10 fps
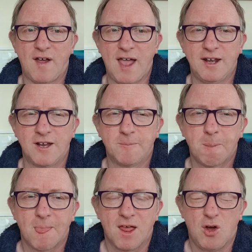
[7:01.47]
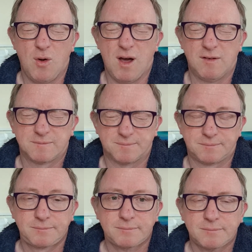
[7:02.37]
for any who have
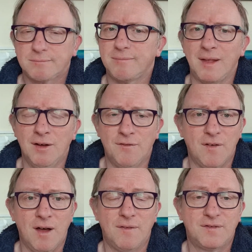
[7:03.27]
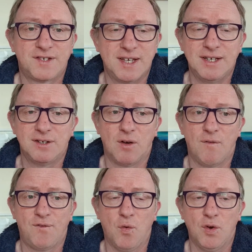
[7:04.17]
sinned,
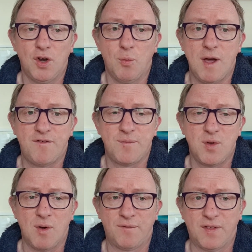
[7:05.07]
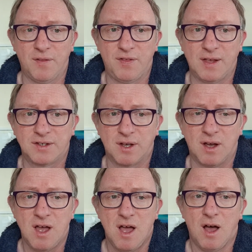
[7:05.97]
have fallen away from you, have done things
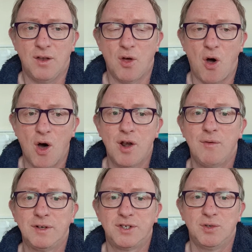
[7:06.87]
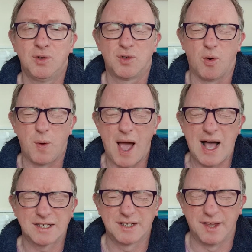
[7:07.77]
that are not honouring to you, Lord God. We
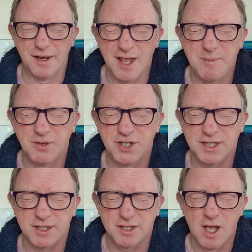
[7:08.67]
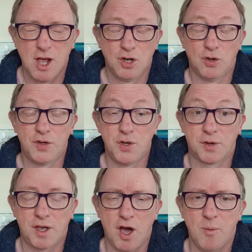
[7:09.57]
ask in the name of Jesus, Lord, that you
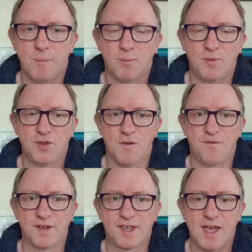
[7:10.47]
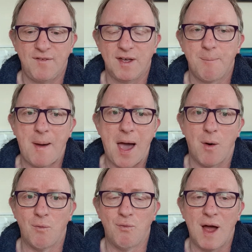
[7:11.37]
come with your forgiving
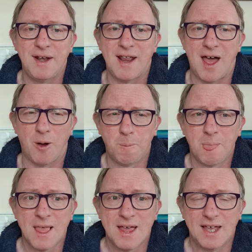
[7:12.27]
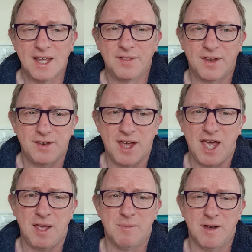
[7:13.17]
power right now in the
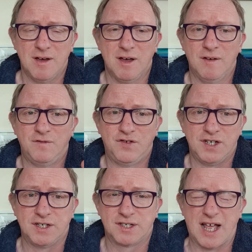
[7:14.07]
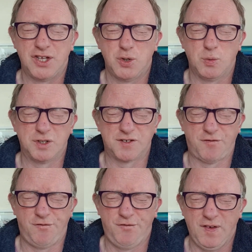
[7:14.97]
name of Jesus. And you will just
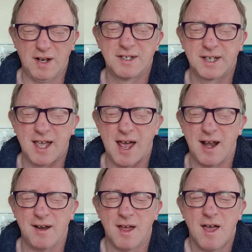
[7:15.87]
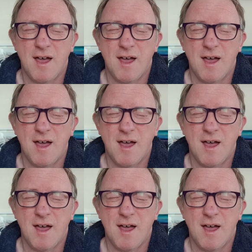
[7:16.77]
fill us again